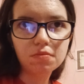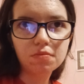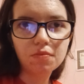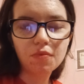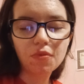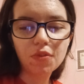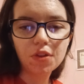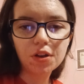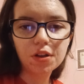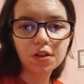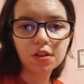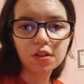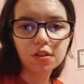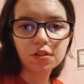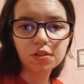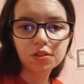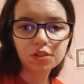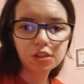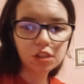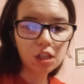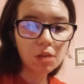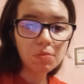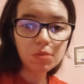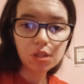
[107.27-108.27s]
the
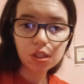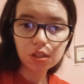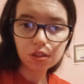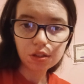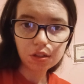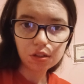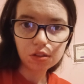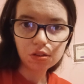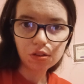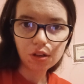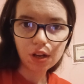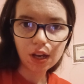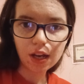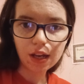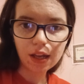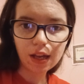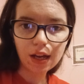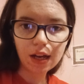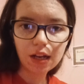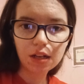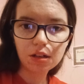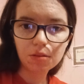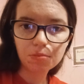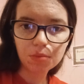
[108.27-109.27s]
stomach surgery I
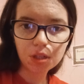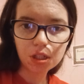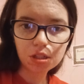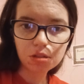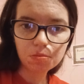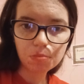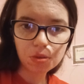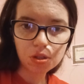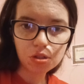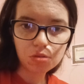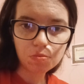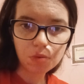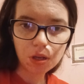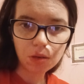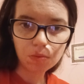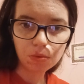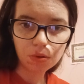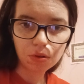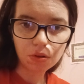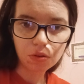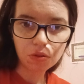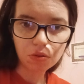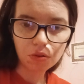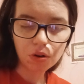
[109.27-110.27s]
had, I'm not supposed to be
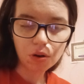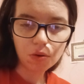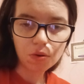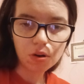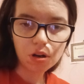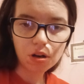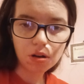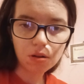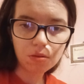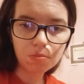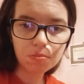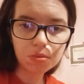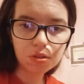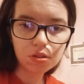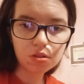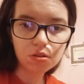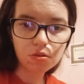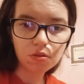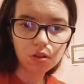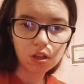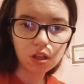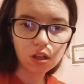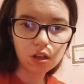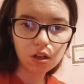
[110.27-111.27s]
able to throw up.
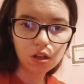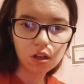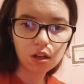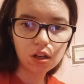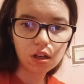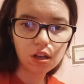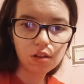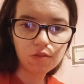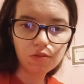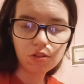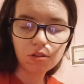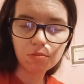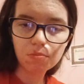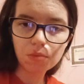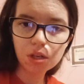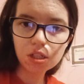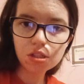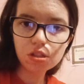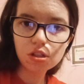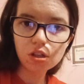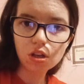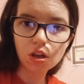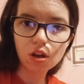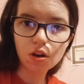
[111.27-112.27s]
So here, a few
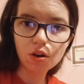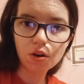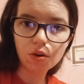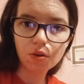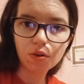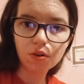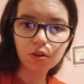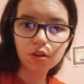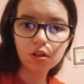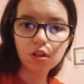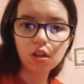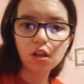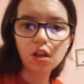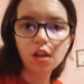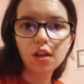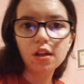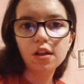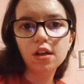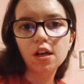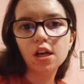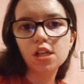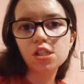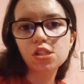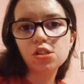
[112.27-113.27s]
months ago,
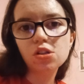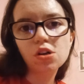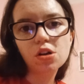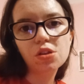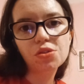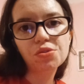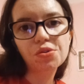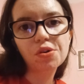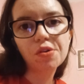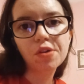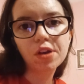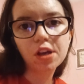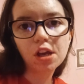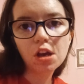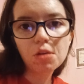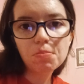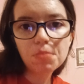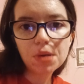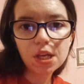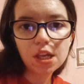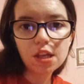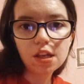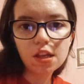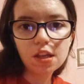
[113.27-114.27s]
I started throwing
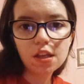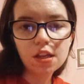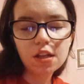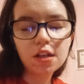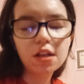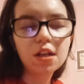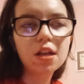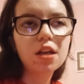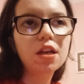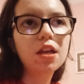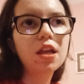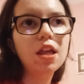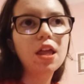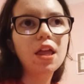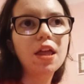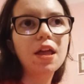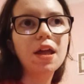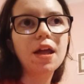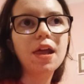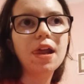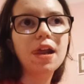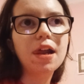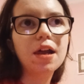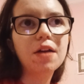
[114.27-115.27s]
up again.
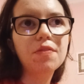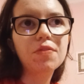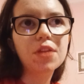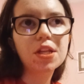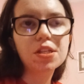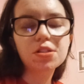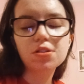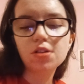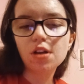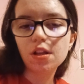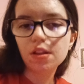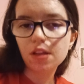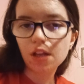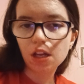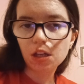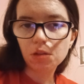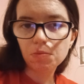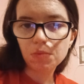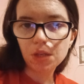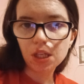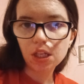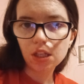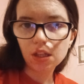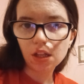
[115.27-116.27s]
And that's not
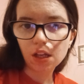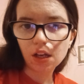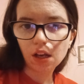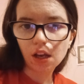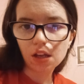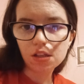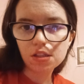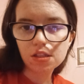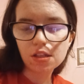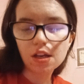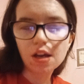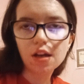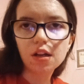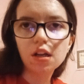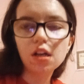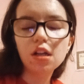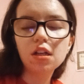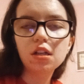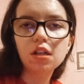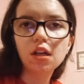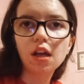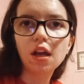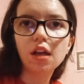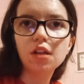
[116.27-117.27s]
like me, like I said.
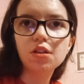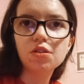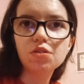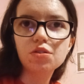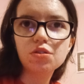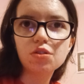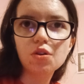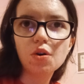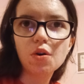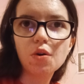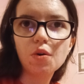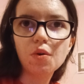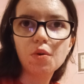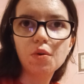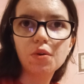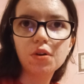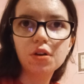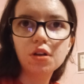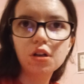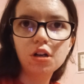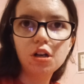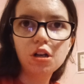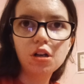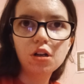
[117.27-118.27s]
And so
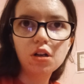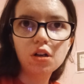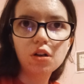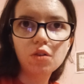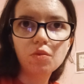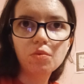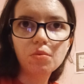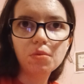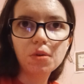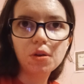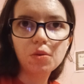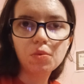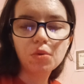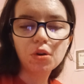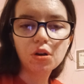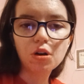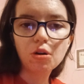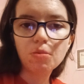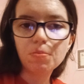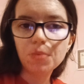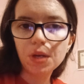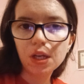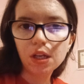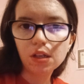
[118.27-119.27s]
we were
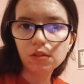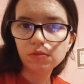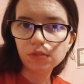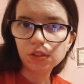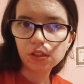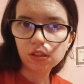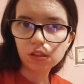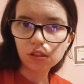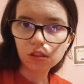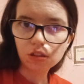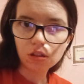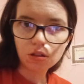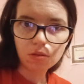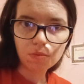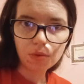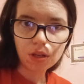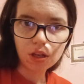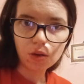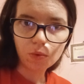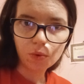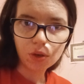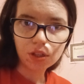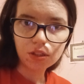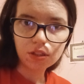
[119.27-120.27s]
hoping it was just going to
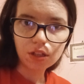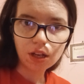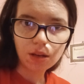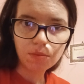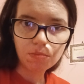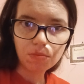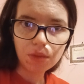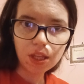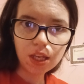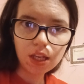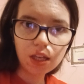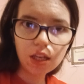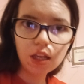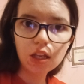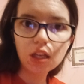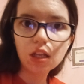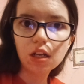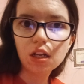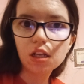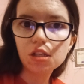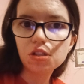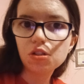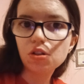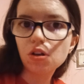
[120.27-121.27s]
be a one-time thing.
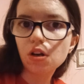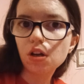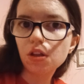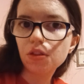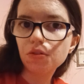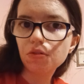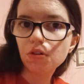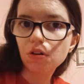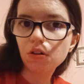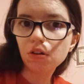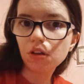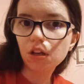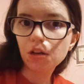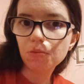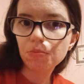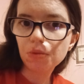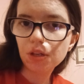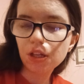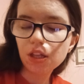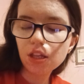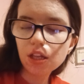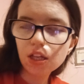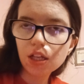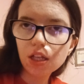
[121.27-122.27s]
And I started throwing up
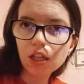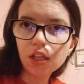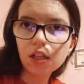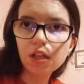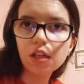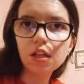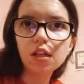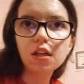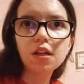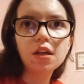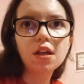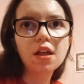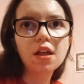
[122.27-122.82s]
again.